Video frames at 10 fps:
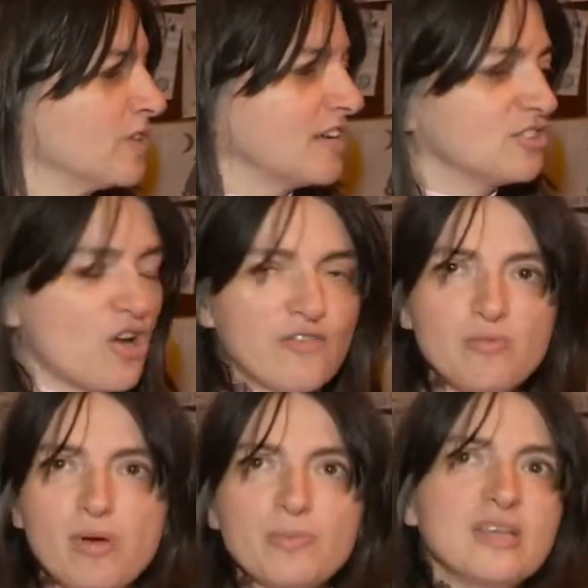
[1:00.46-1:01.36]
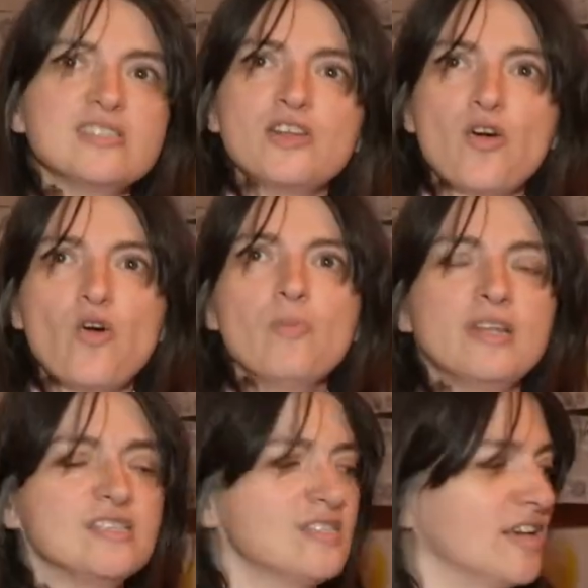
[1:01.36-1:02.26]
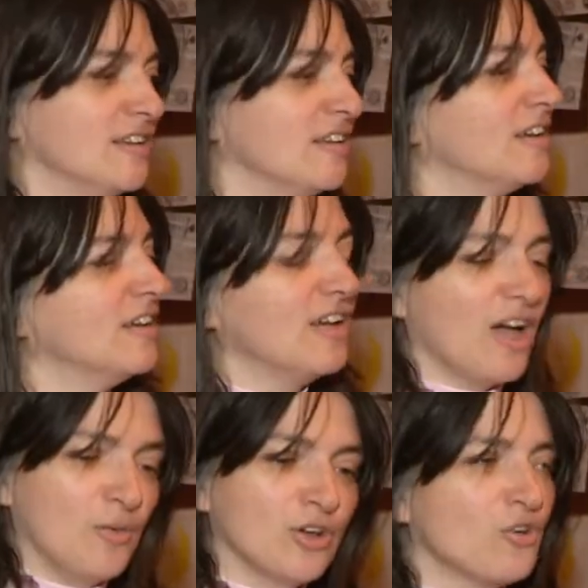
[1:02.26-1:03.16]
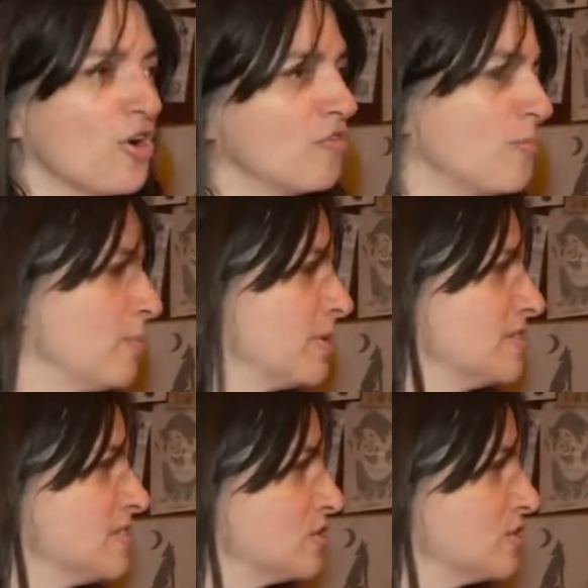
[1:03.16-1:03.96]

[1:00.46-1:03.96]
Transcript: liked carving pumpkins at home, and he said, I want to go carve pumpkins.